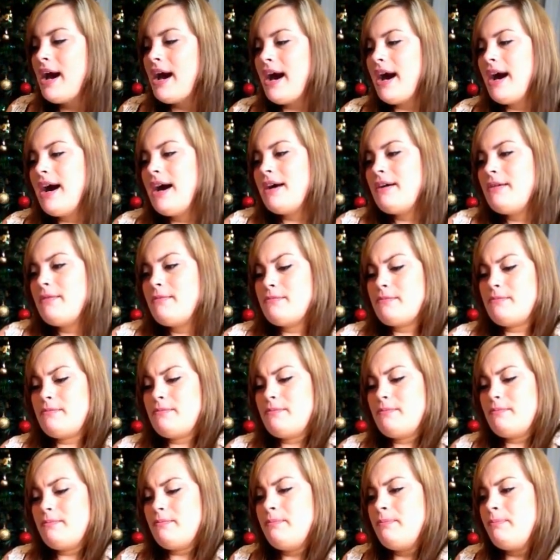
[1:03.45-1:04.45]

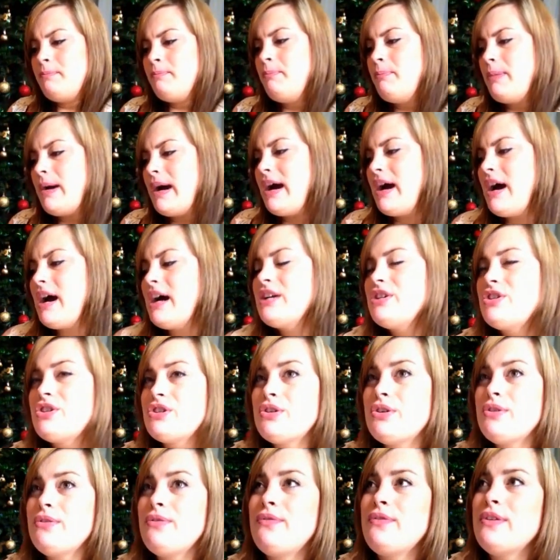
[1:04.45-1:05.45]
But I
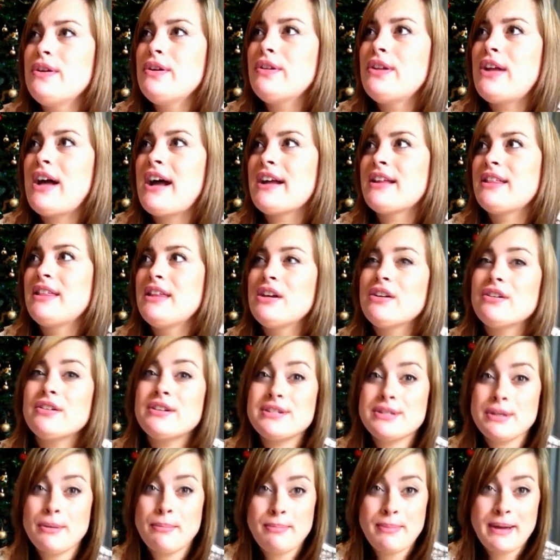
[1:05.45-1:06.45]
do feel like there
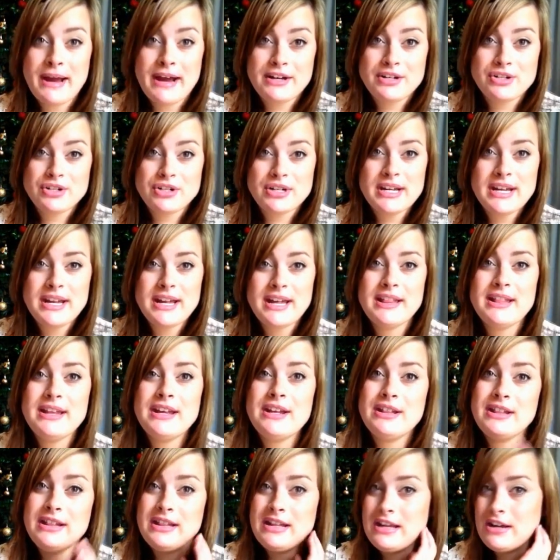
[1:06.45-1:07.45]
is a boundary, and
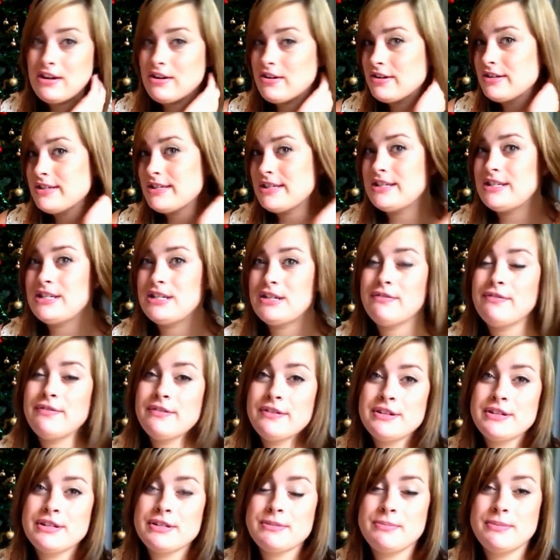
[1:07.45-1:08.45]
then there is a
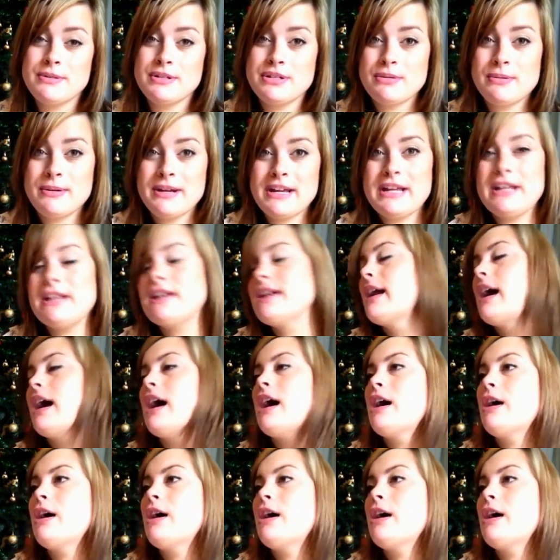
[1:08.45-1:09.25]
difference between